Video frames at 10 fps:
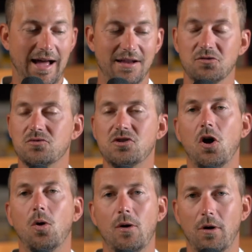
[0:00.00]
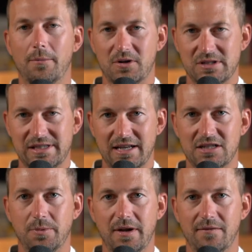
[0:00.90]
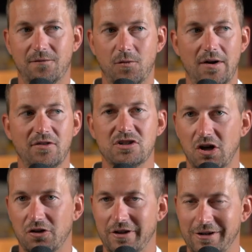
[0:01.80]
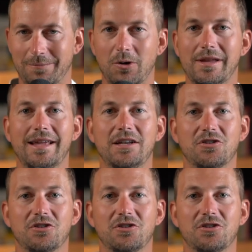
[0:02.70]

I don't know at what percentage, but for every dollar that you're putting in,